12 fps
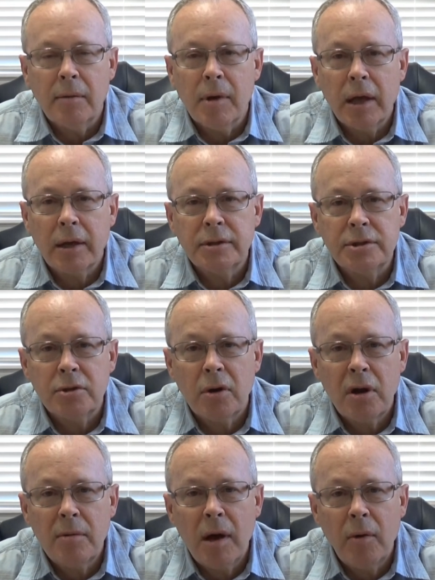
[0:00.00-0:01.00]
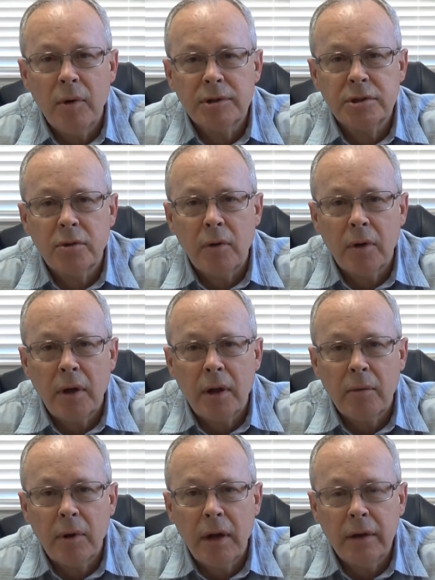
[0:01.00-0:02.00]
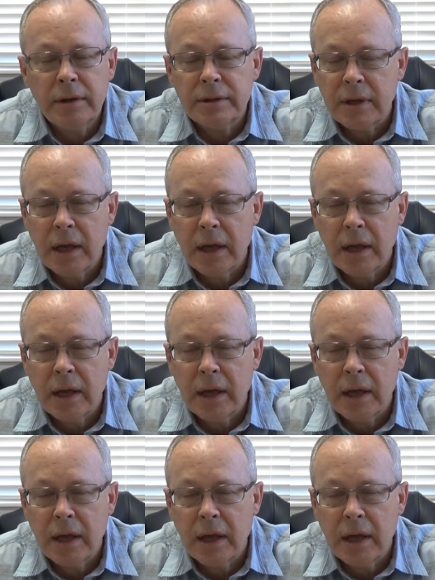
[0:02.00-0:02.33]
am I concerned about what's going on around us?